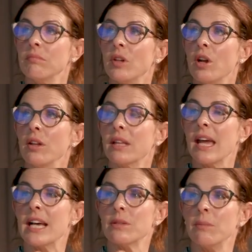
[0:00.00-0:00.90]
the
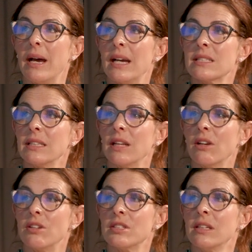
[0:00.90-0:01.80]
cows were marked and they
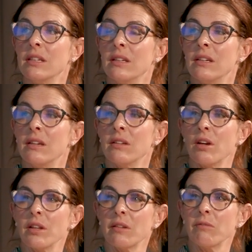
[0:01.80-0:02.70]
got
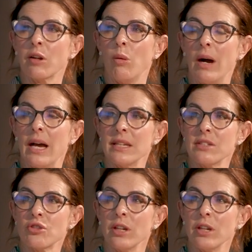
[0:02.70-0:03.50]
the required